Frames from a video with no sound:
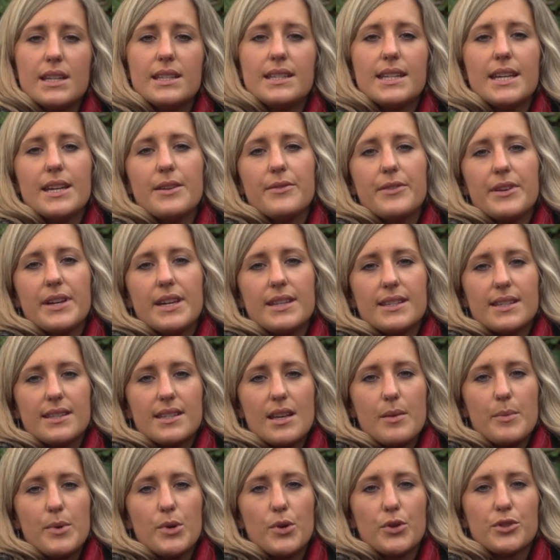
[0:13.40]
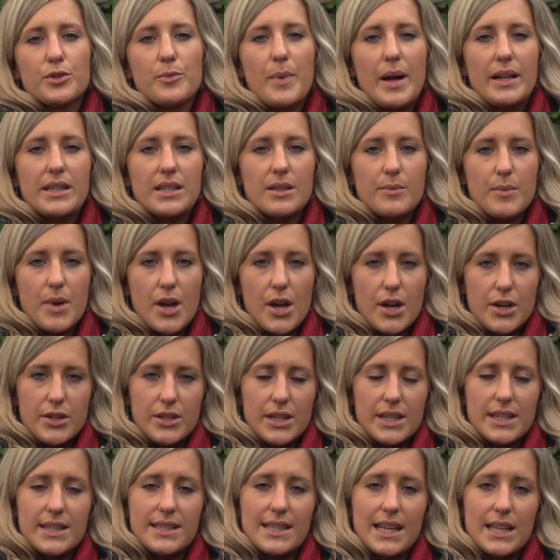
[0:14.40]
TV is a semi-automatic
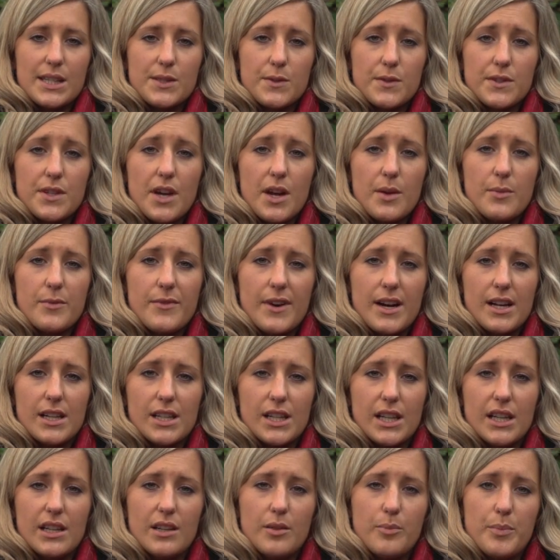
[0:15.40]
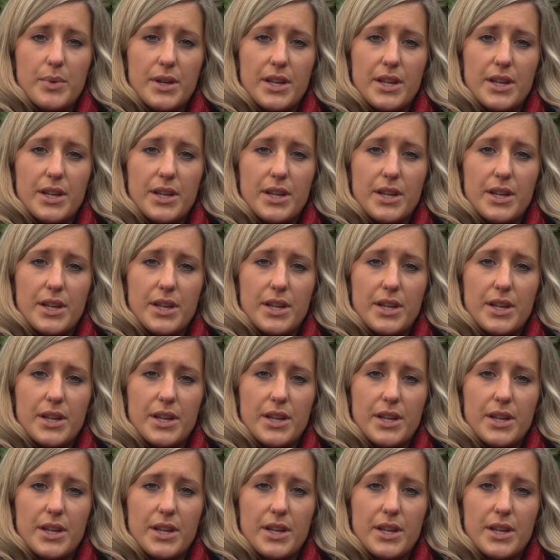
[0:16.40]
mode and stands for time value,